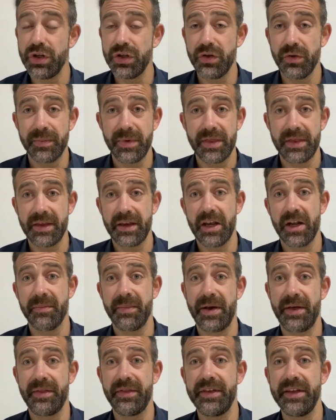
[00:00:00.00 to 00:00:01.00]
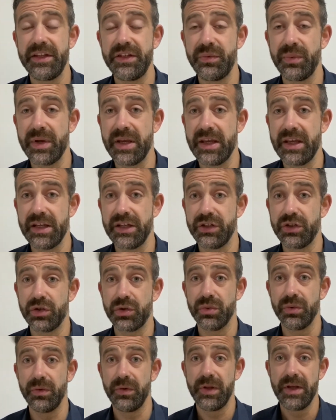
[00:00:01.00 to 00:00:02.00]
you'll be thinking about this week in
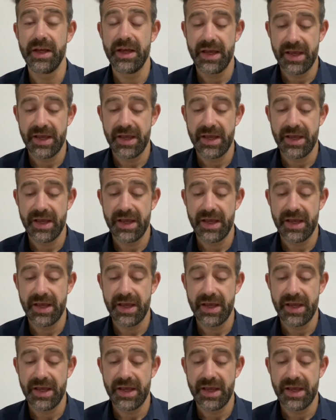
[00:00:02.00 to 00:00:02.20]
school